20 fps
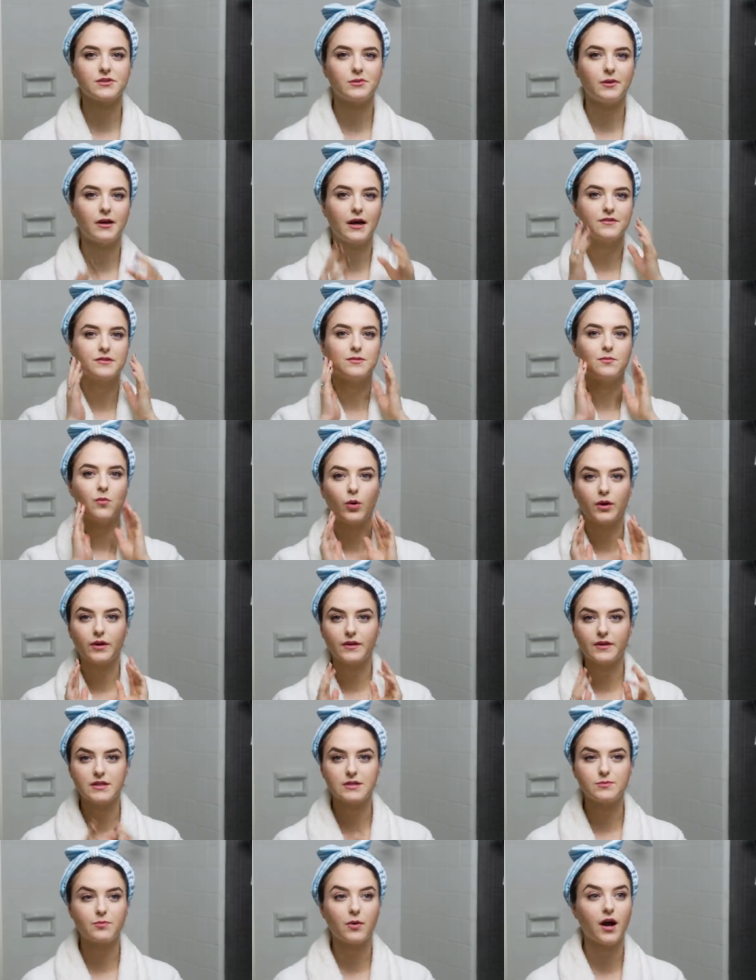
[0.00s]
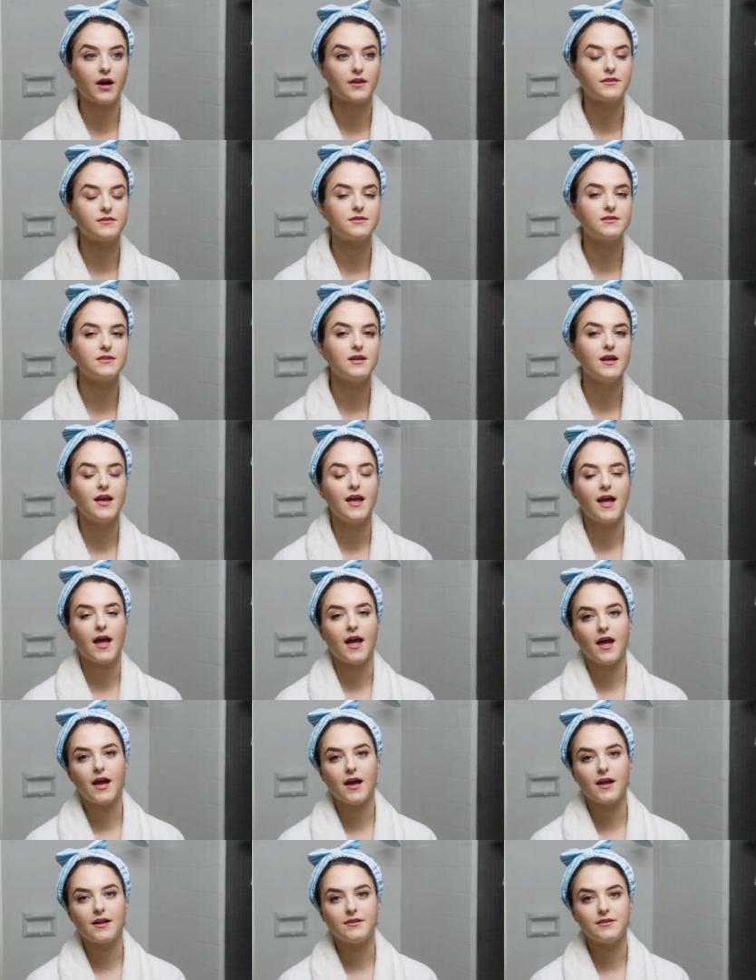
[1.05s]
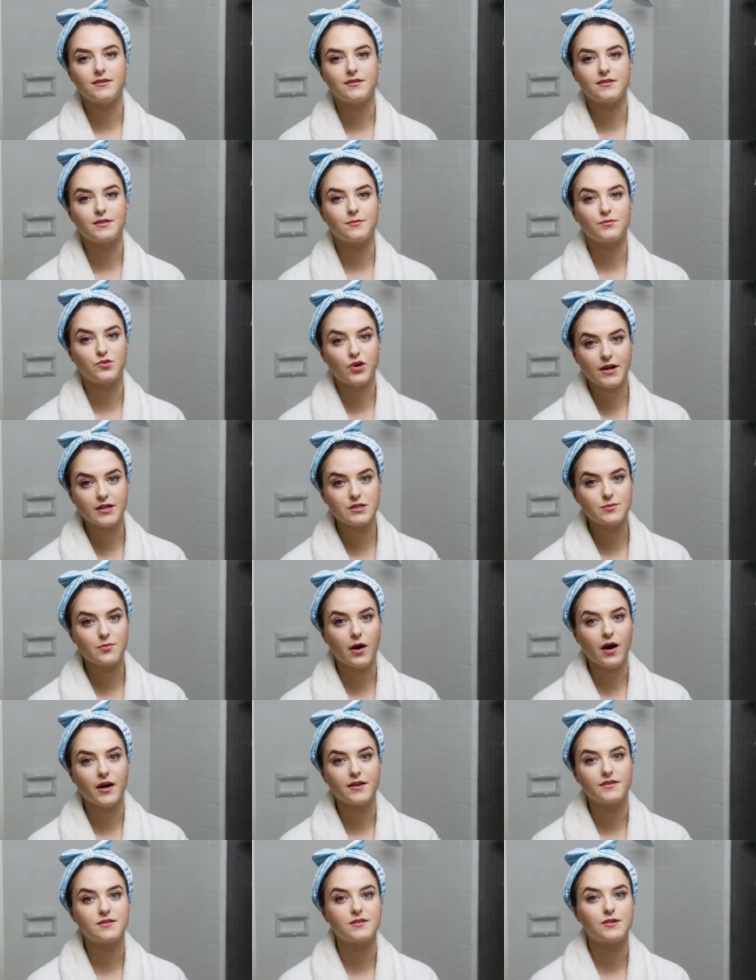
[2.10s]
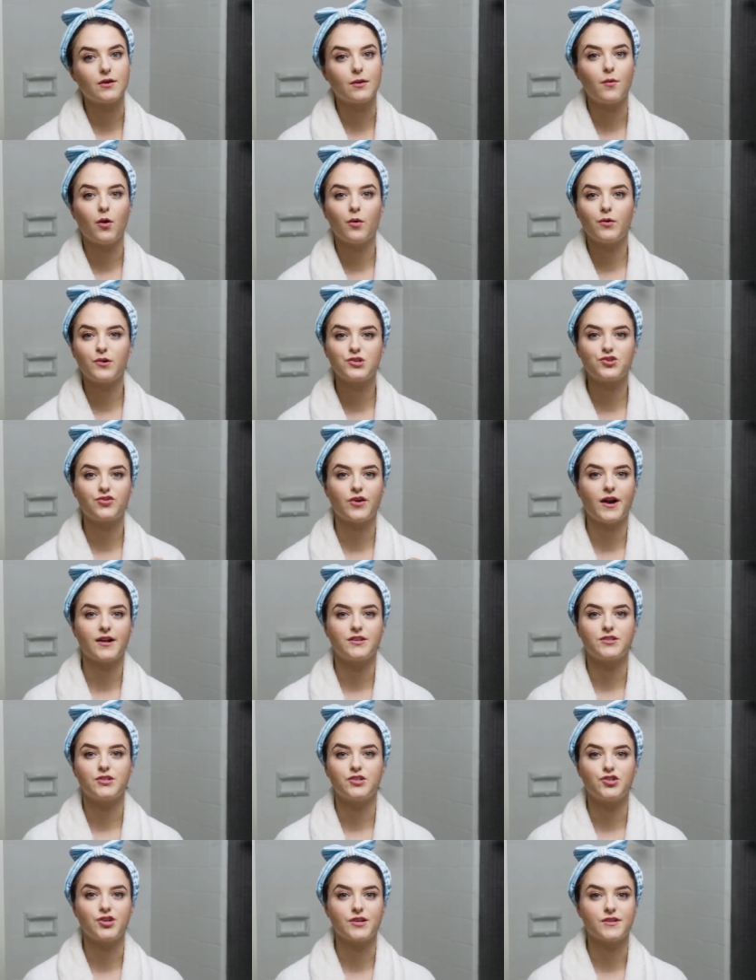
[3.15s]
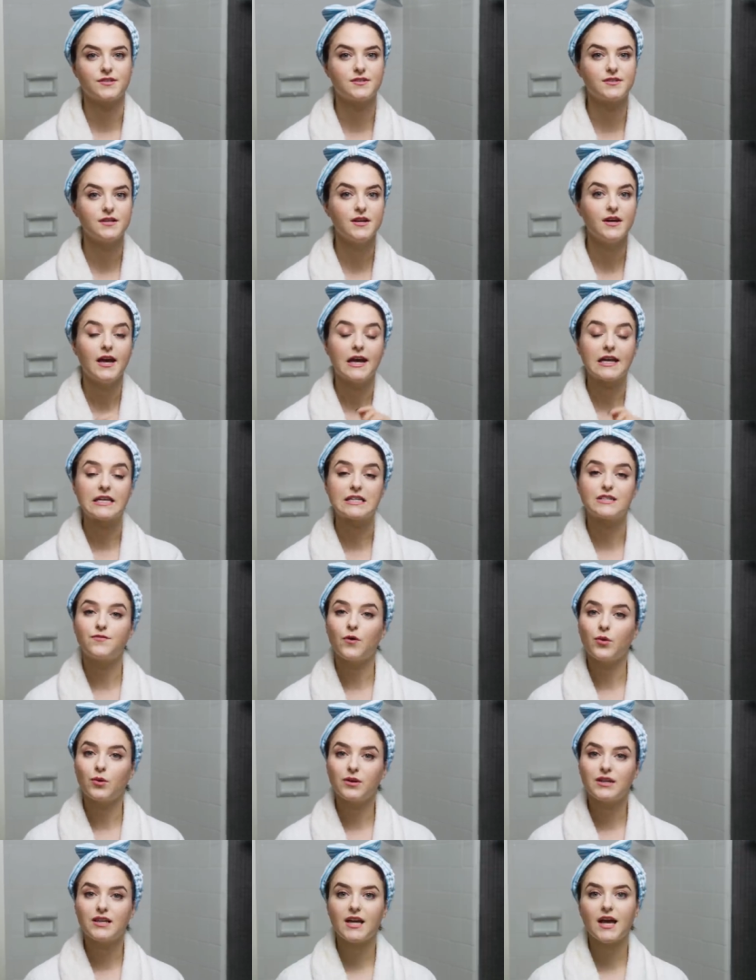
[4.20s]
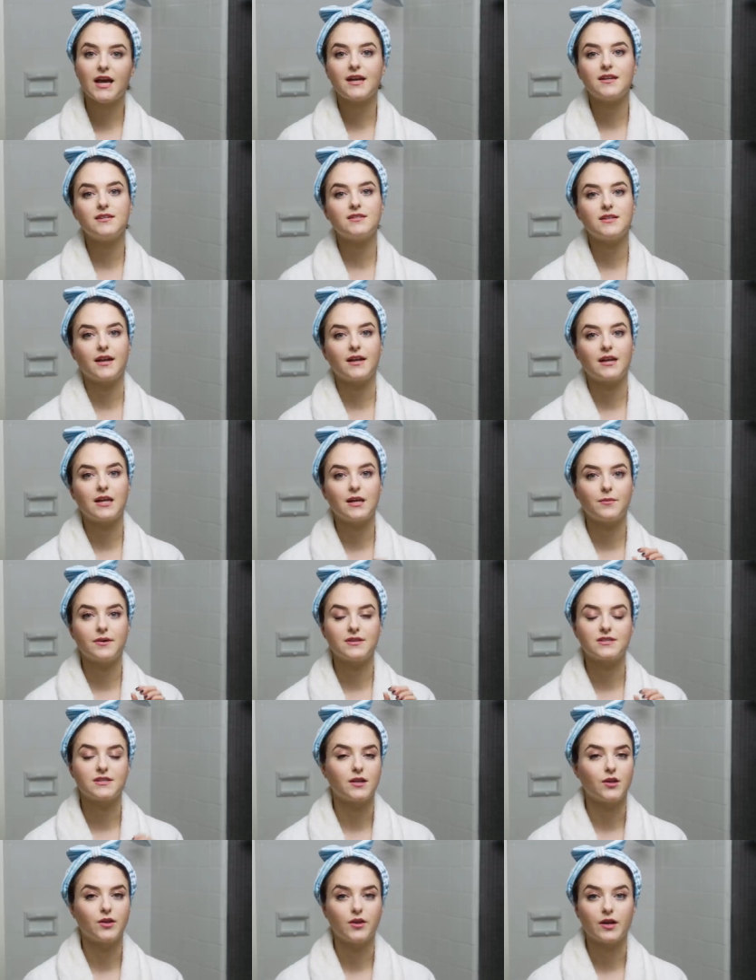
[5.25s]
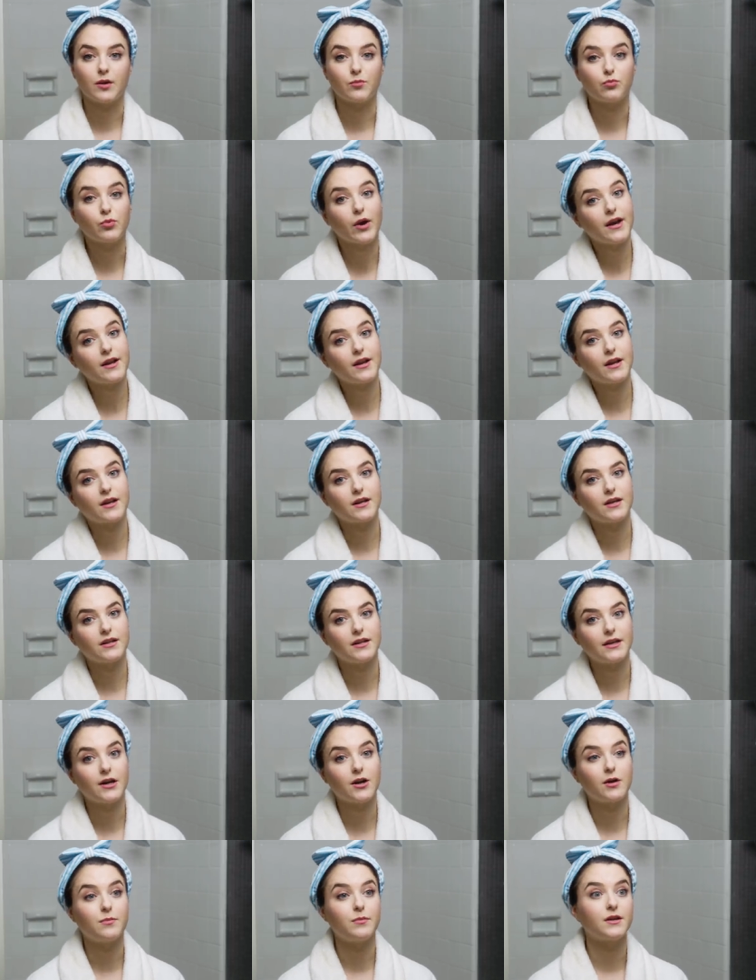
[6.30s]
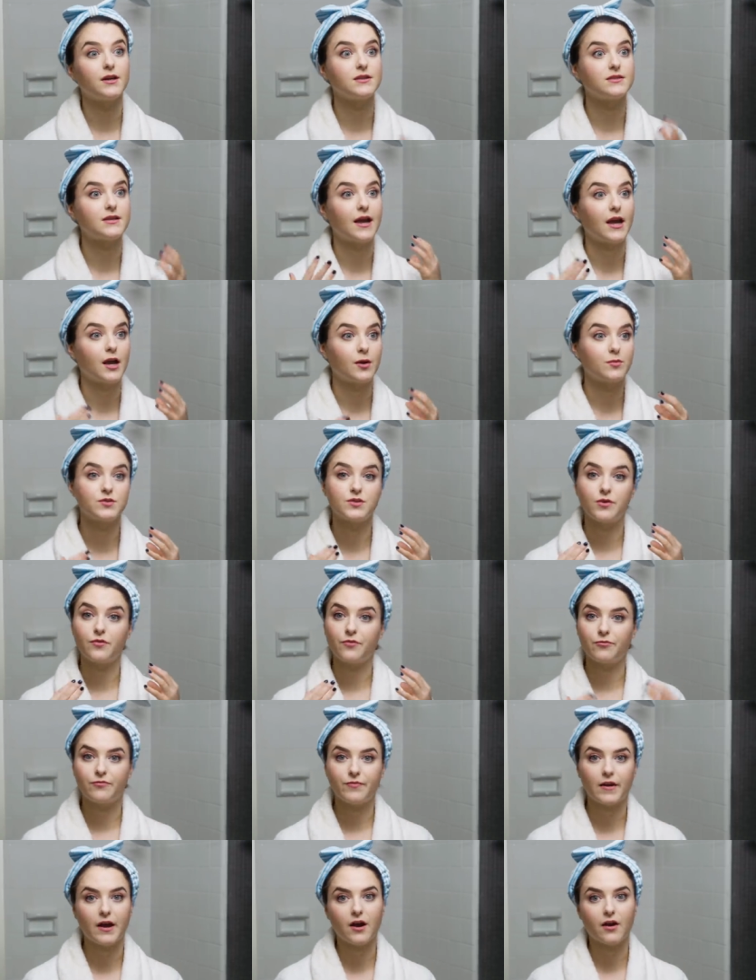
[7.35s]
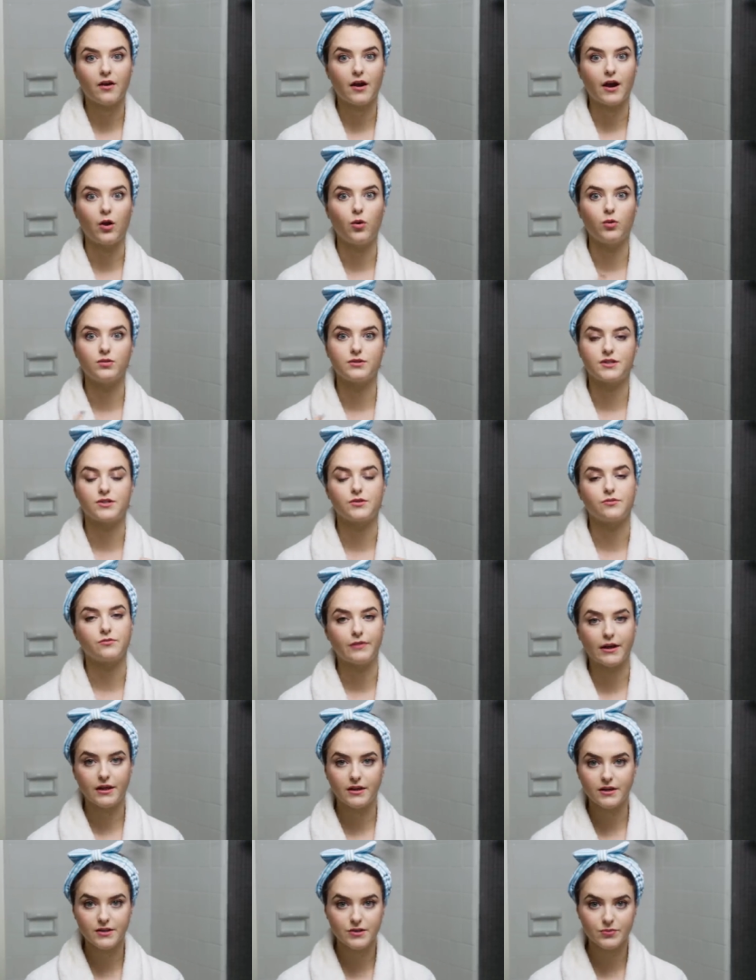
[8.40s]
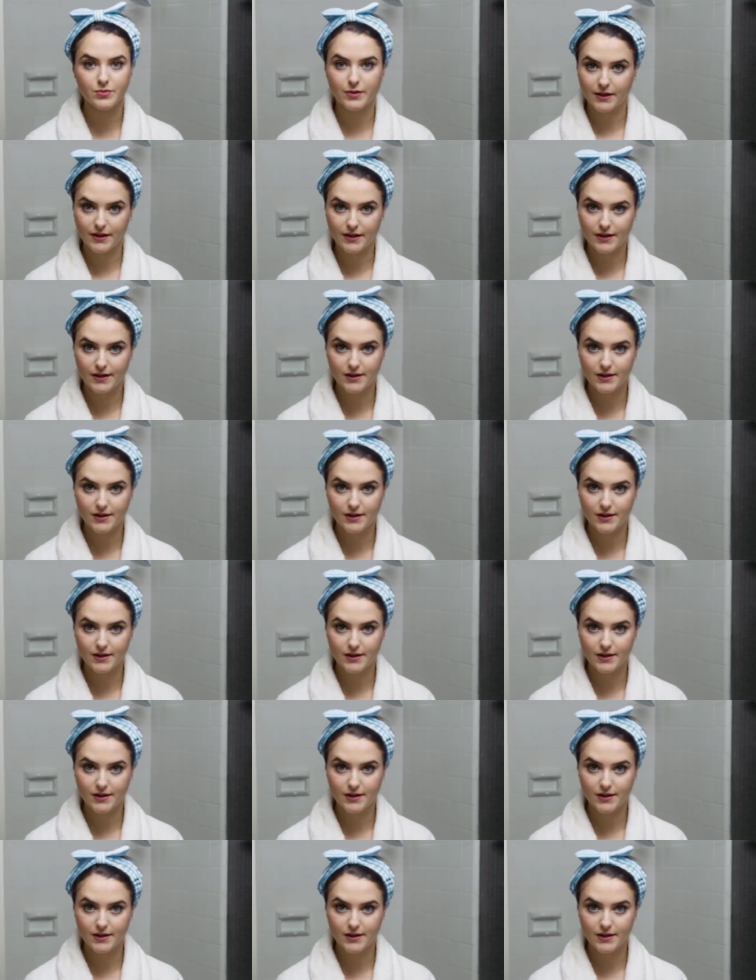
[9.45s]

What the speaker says: so I'll have some oily spots and some dry spots. So I'm always trying to just exfoliate and keep my skin looking bright and clear, and because I am so fair, I hold on to redness really